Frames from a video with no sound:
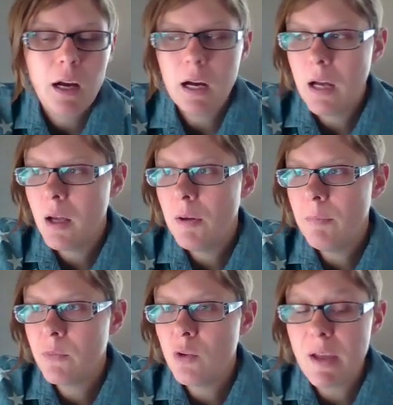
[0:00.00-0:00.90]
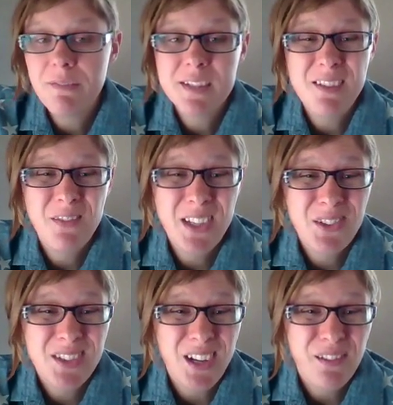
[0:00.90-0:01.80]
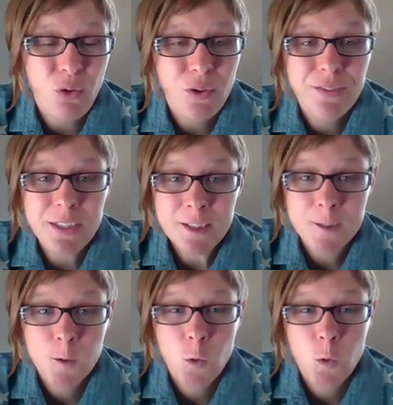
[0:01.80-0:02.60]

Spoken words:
You may have seen videos of orphans